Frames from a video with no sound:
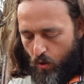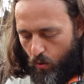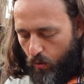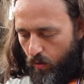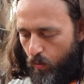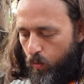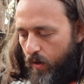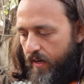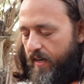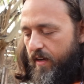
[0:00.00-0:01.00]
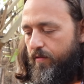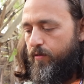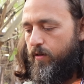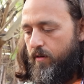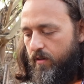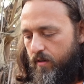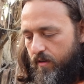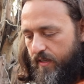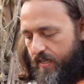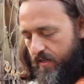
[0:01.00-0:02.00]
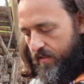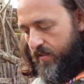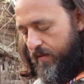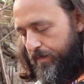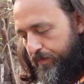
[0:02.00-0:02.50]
or whatever it is.